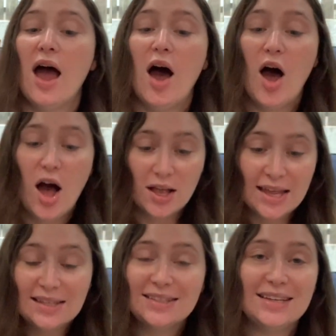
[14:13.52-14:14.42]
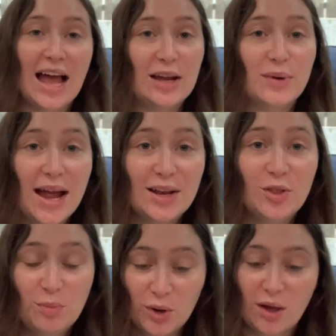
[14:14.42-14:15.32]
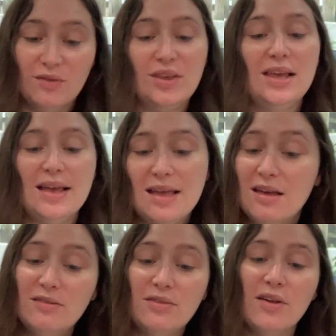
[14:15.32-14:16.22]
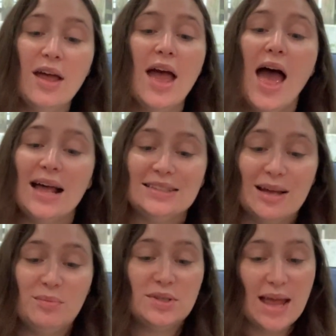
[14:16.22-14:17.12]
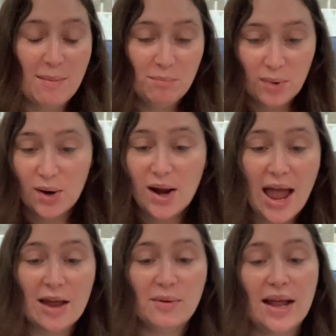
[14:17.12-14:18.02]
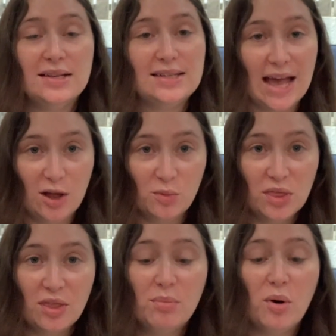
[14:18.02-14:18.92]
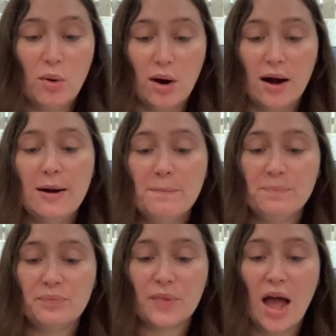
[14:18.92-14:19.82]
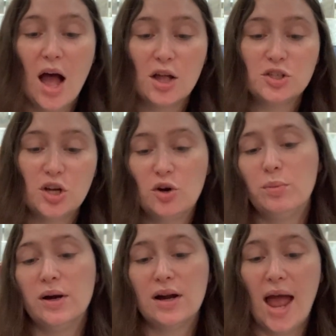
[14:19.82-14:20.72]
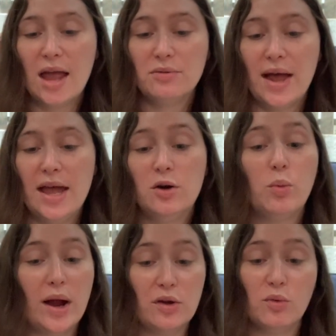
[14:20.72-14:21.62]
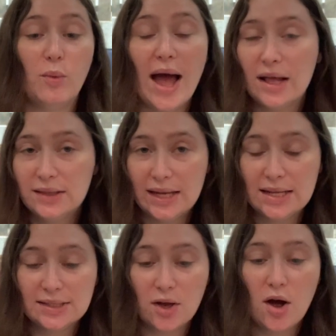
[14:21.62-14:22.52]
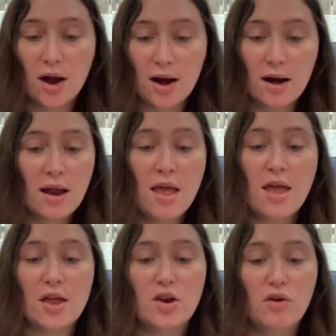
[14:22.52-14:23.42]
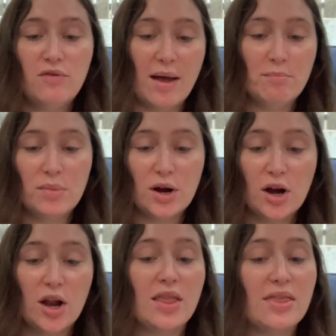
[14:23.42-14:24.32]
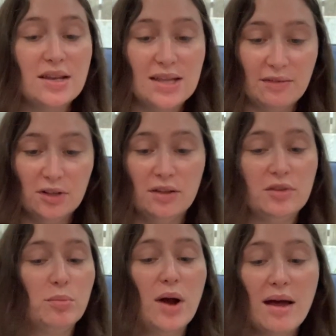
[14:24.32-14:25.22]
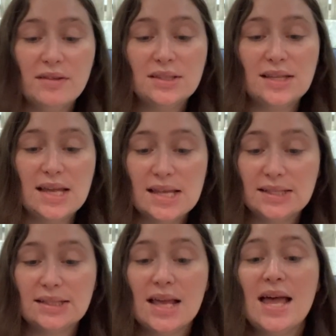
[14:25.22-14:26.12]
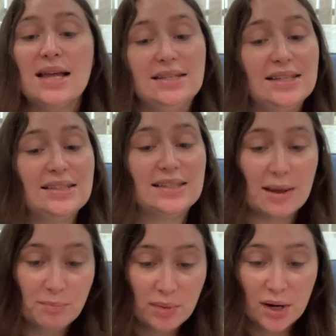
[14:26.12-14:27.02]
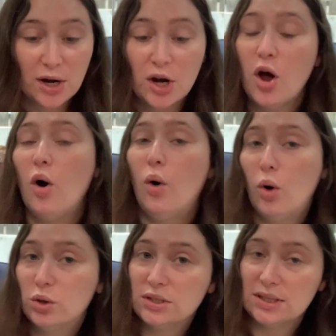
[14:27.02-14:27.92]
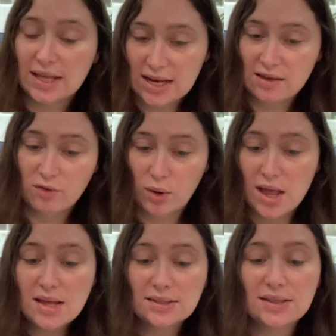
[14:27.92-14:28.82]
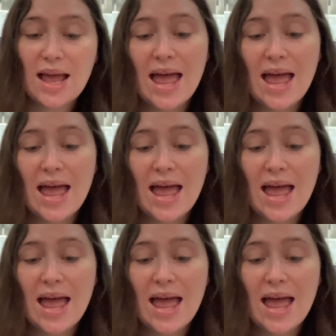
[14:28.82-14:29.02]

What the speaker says: August, I read The Book of Eve. September, I read Down with the Poor. October, I read Where the Wild Ladies Are. November, The Devil of the Provinces. December, Old Lady Voice.